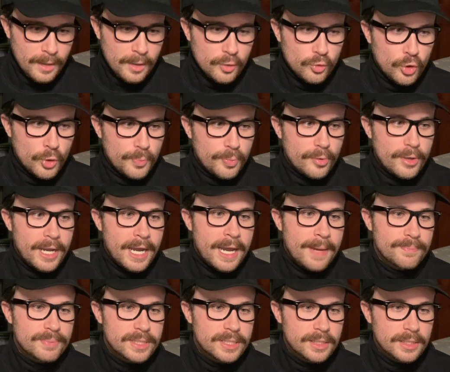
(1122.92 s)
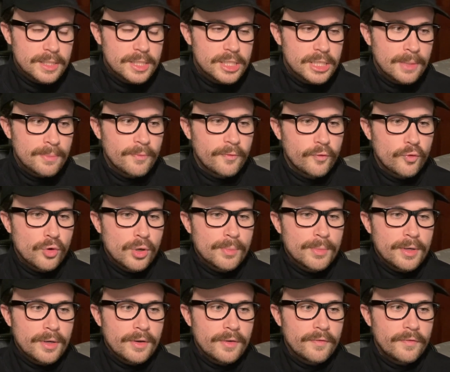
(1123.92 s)
or perhaps some
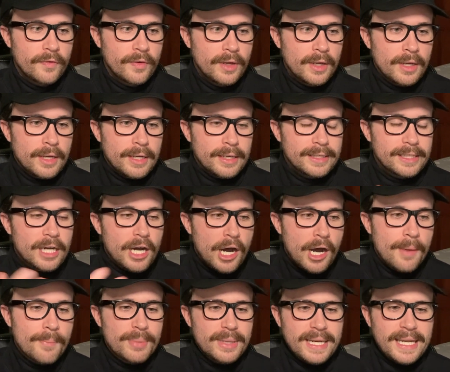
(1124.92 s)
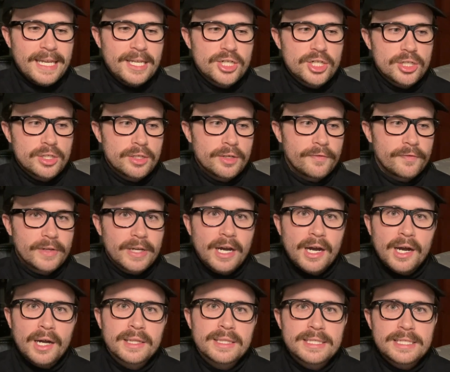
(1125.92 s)
form of combination of
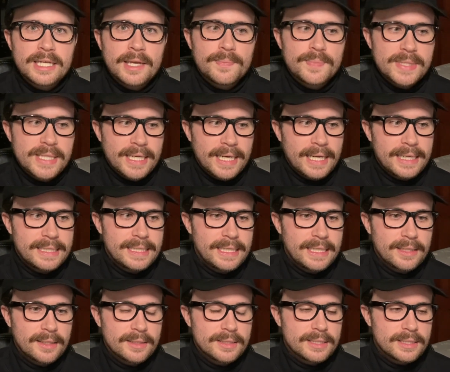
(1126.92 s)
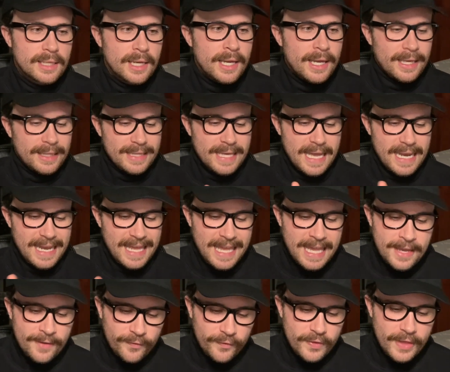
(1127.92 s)
concepts and ideas that
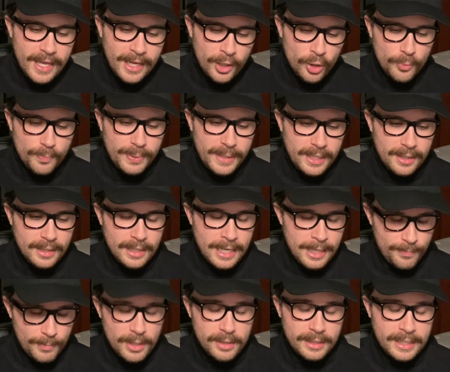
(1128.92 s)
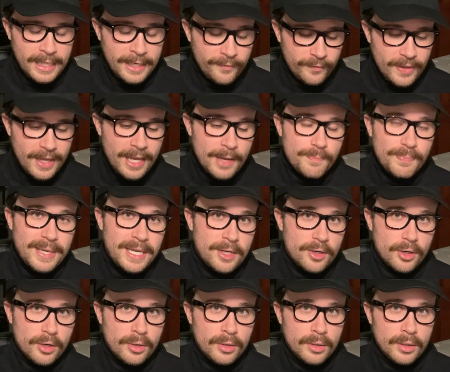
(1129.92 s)
if they
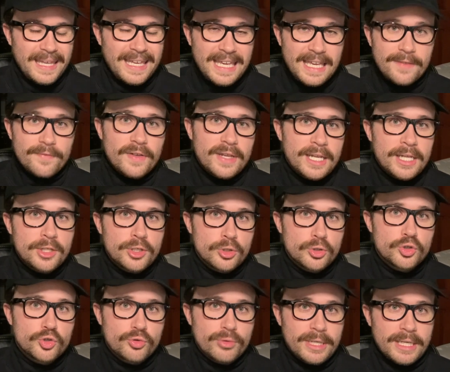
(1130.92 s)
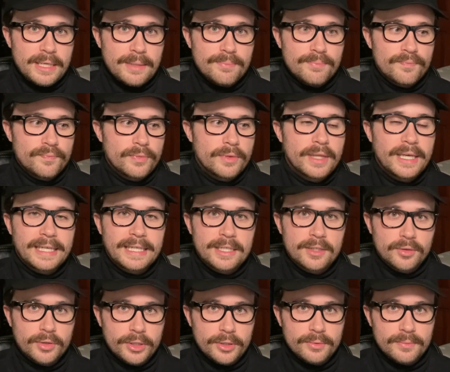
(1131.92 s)
appear, even in your dream, they
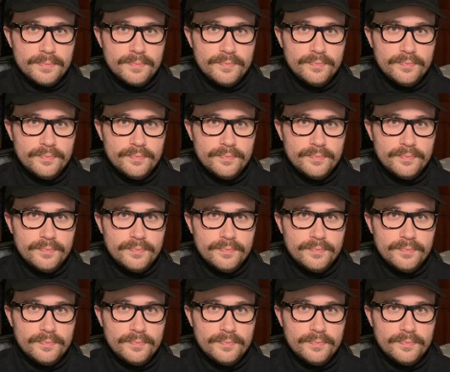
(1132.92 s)
kill you.